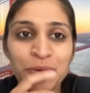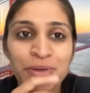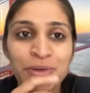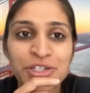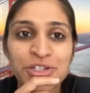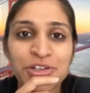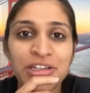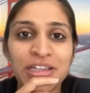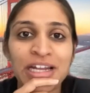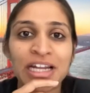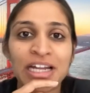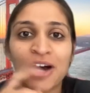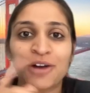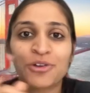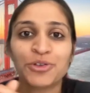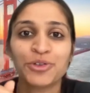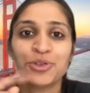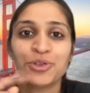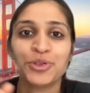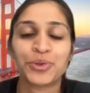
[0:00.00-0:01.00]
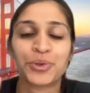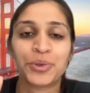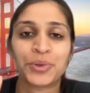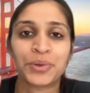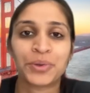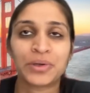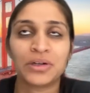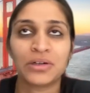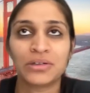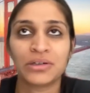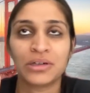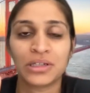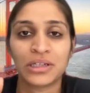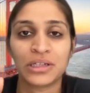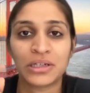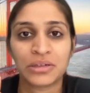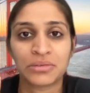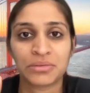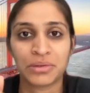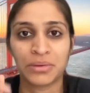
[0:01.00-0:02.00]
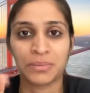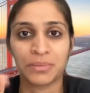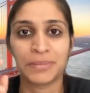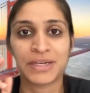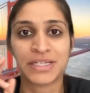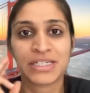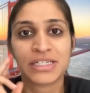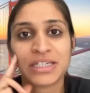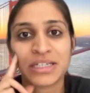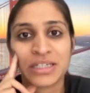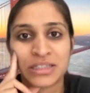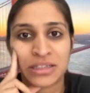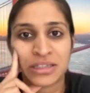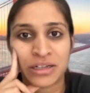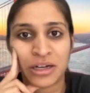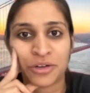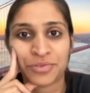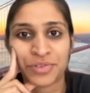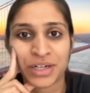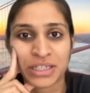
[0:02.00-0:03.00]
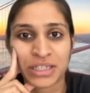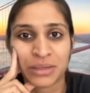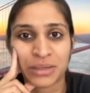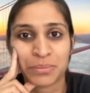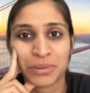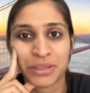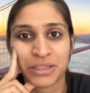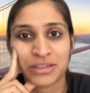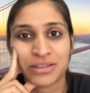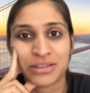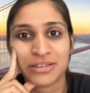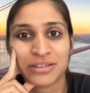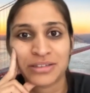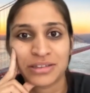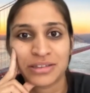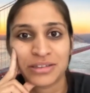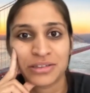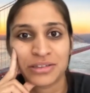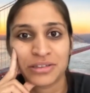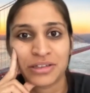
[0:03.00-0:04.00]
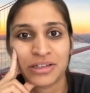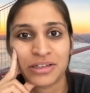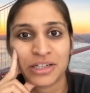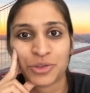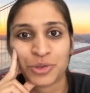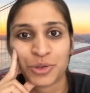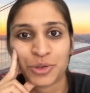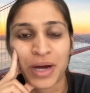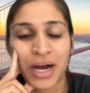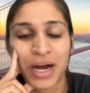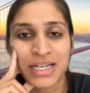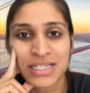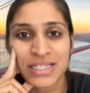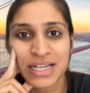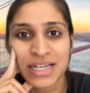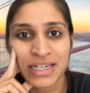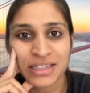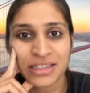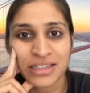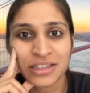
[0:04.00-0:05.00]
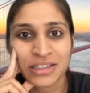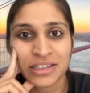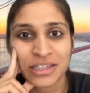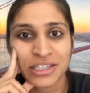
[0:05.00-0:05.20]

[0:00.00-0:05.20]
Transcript: question on that. How do you know uh, the uh, percentile of that company? Like, do you ask that in